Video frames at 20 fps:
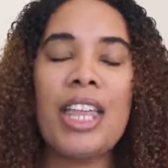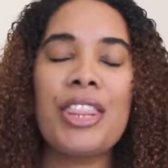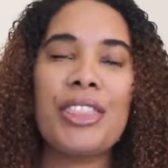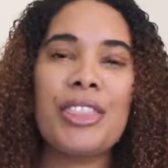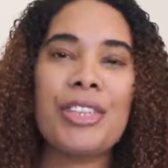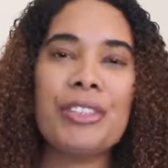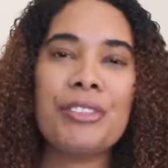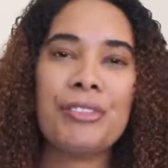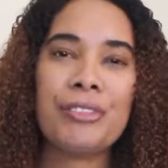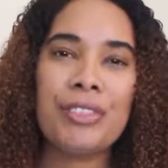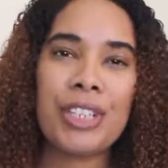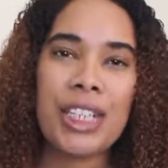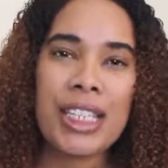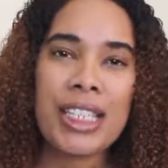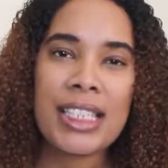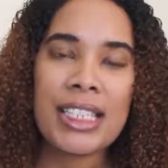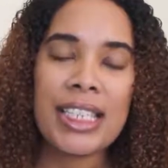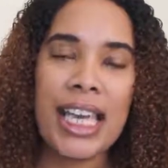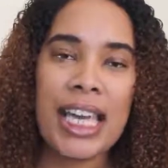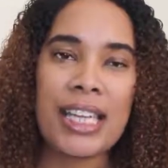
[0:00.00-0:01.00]
The
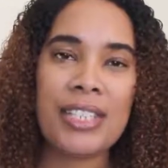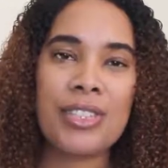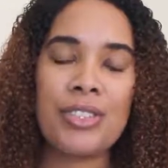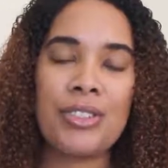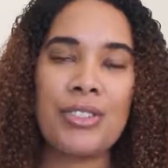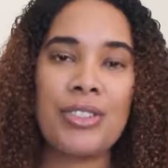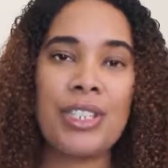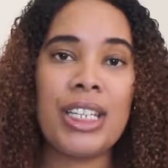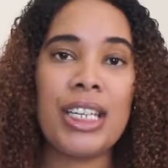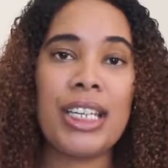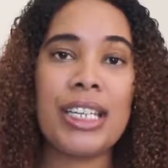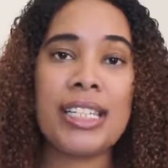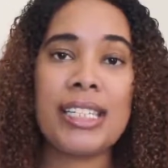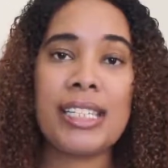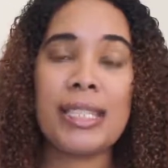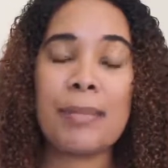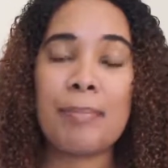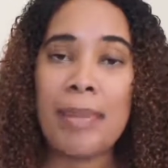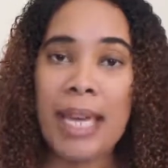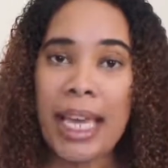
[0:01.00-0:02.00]
first category
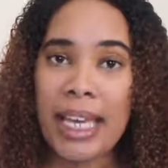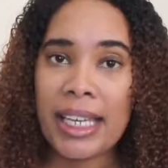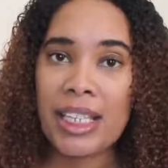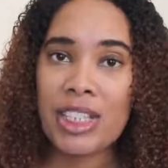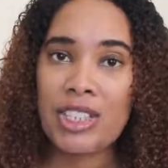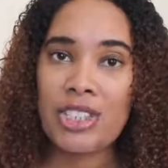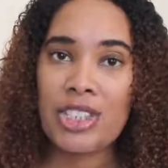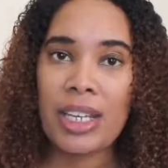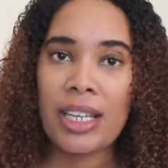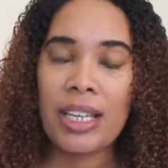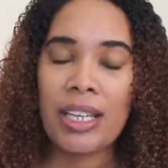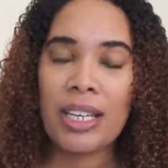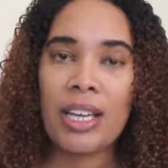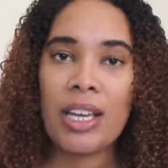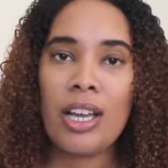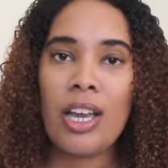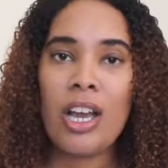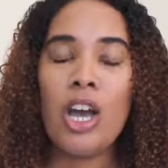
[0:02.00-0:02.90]
is the packaging.